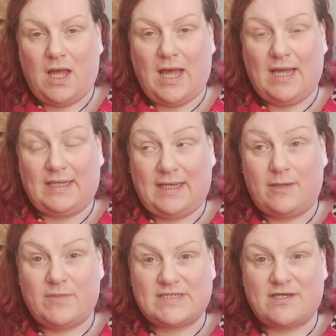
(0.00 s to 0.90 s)
and
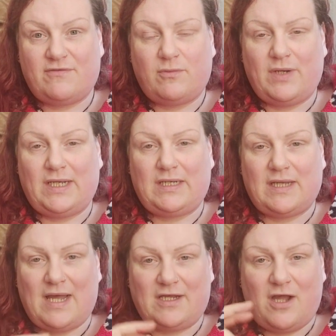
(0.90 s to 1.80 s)
keep myself awake
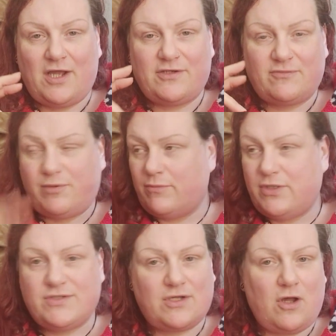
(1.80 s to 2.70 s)
and kind of put
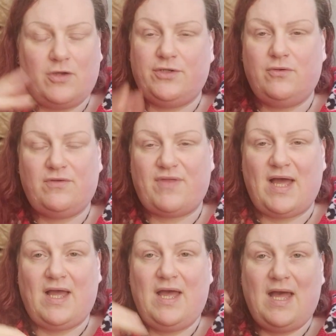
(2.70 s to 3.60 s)
music on and all of
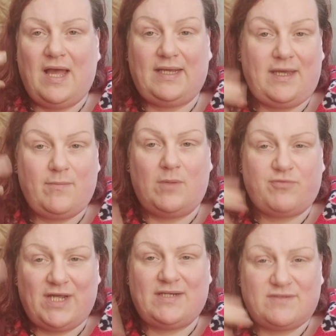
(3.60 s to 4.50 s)
that and keep my
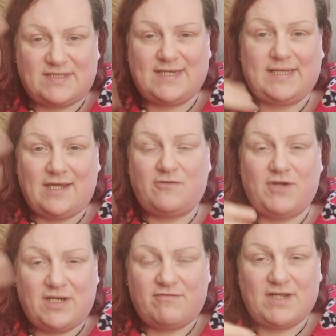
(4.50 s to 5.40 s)
brain ticking
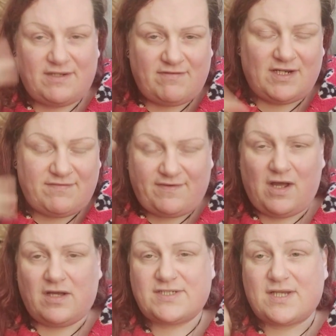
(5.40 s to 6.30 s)
really, really, really
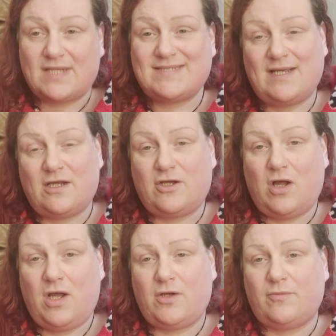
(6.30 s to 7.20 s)
fast until I
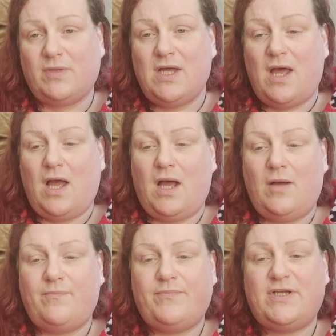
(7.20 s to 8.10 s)
got home.
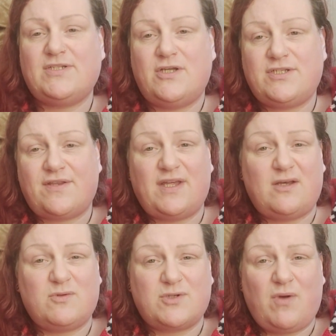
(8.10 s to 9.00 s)
Because I used to think
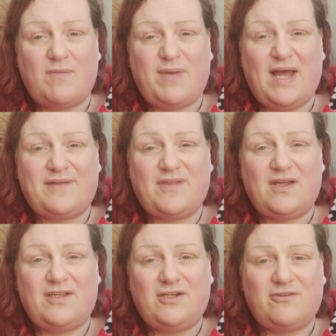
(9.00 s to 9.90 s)
it was quite bad
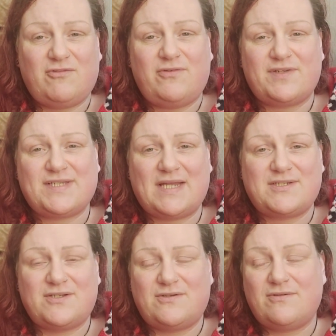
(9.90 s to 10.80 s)
that, you know, Rufus had
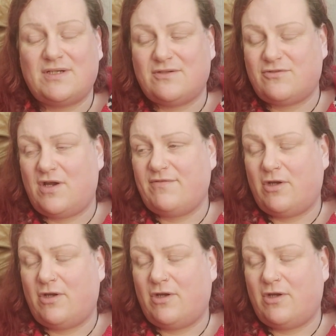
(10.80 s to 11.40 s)
to drive